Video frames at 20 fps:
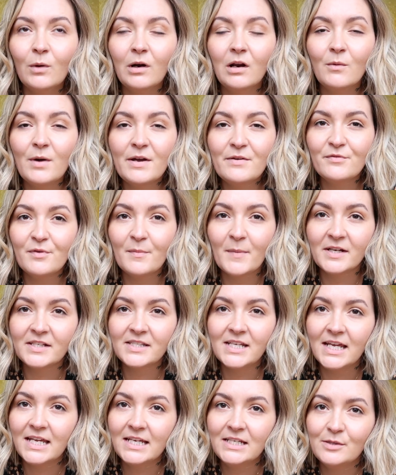While I wait for my
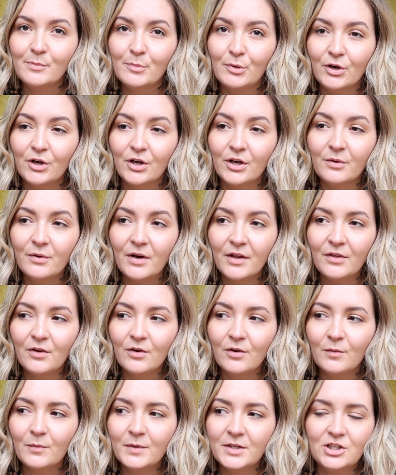tea to brew, I
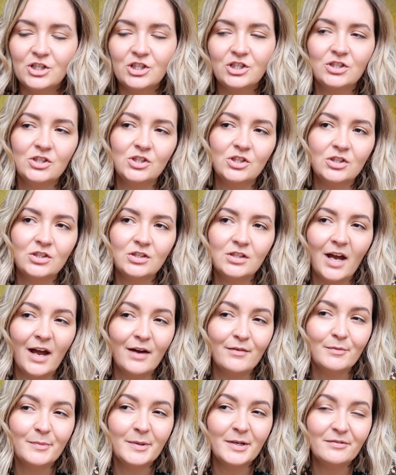thought we'd just
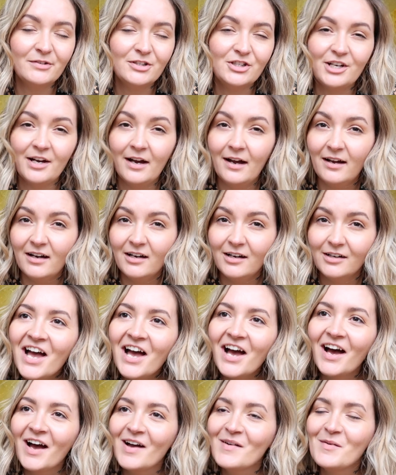have a bit of a chat.
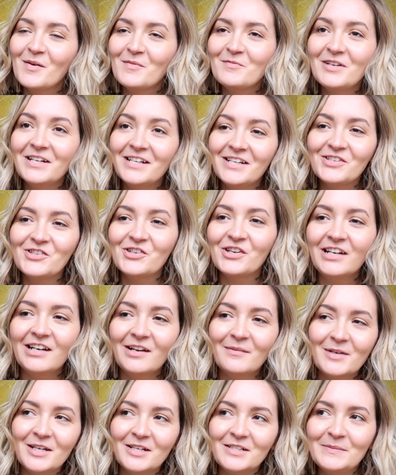I'm really enjoying
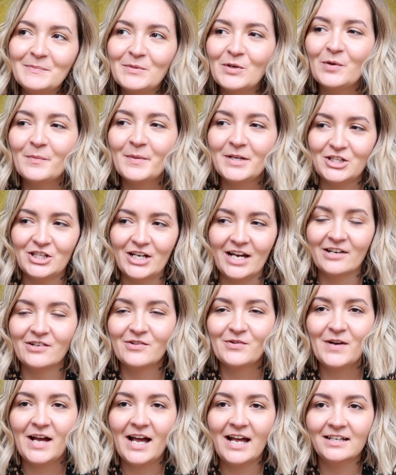uploading more on my
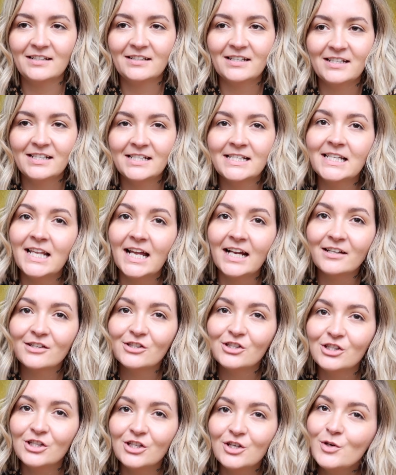channel, and it is
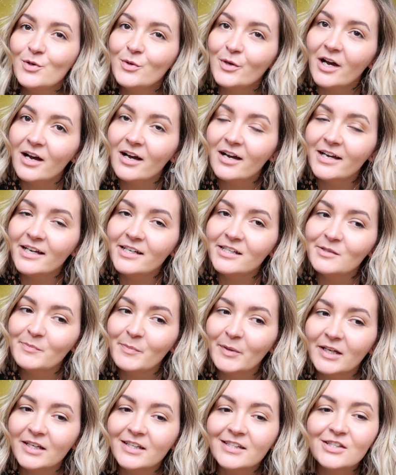thanks to you guys,
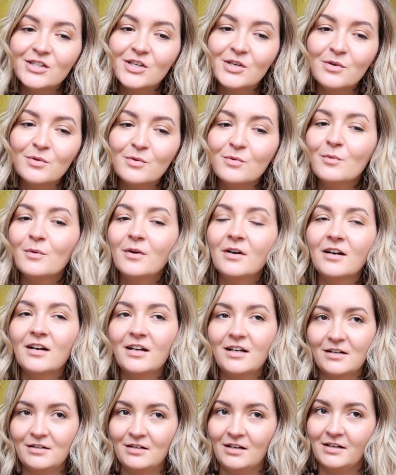because you
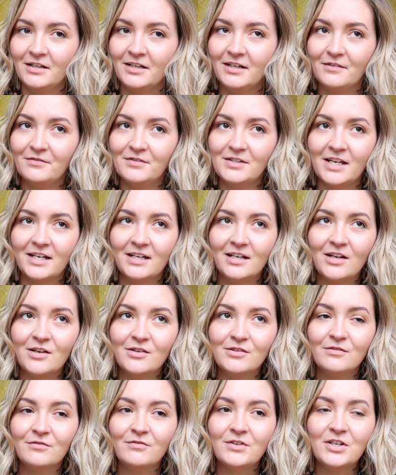like have sent
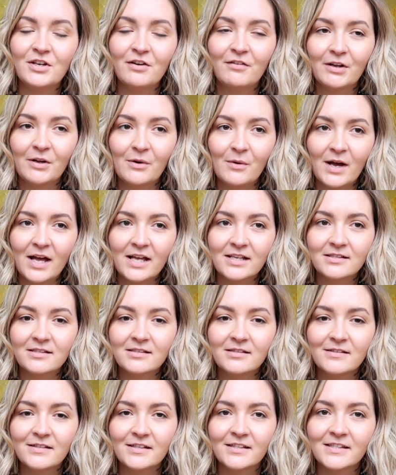loads of video
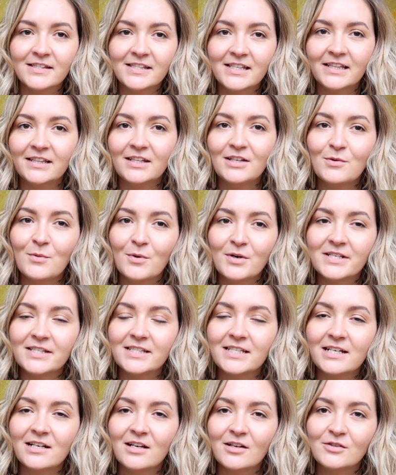requests and said that you want to
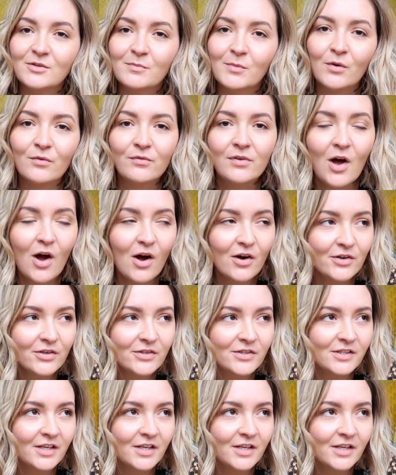see loads more vlogs.